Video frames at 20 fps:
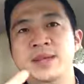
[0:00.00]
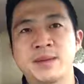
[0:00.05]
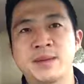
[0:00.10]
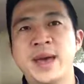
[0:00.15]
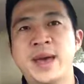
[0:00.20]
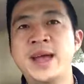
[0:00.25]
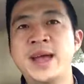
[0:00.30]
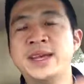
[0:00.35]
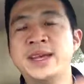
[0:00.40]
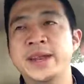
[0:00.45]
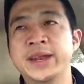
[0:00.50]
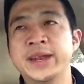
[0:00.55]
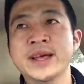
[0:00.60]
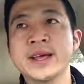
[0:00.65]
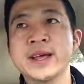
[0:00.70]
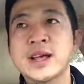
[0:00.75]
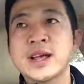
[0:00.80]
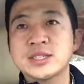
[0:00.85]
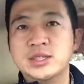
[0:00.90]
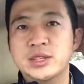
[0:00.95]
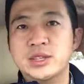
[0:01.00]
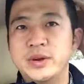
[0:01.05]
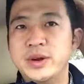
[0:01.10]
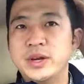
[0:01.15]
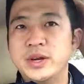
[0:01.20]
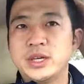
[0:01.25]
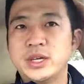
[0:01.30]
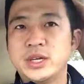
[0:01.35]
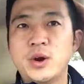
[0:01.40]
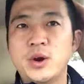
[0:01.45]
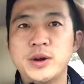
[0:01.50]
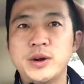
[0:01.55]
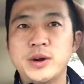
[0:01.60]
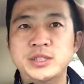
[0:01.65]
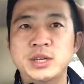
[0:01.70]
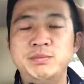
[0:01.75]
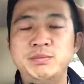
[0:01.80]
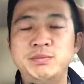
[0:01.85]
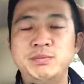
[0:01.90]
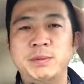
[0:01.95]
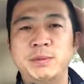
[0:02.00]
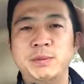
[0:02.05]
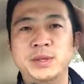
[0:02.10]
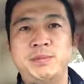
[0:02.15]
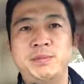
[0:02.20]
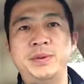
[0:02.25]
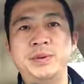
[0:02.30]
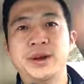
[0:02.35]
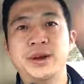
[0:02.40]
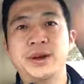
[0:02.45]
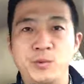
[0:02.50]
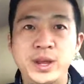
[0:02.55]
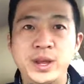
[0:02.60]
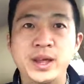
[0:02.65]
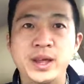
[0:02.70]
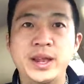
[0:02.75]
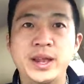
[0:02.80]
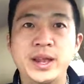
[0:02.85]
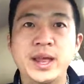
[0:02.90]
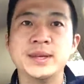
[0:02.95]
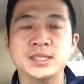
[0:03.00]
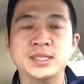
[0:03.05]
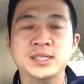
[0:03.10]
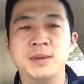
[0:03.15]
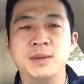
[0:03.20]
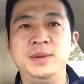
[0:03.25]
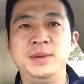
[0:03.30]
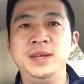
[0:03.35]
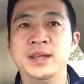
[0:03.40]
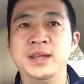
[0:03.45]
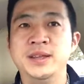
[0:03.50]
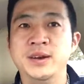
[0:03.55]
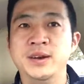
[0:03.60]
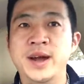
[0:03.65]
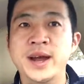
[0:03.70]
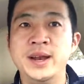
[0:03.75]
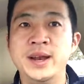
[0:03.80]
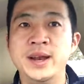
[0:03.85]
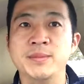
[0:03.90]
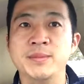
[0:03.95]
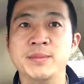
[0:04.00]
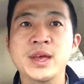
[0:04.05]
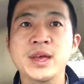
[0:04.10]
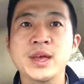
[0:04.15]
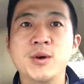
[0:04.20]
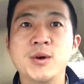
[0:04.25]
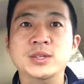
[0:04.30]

be in the back end. So they're encouraging people to put a real MSRP on their item,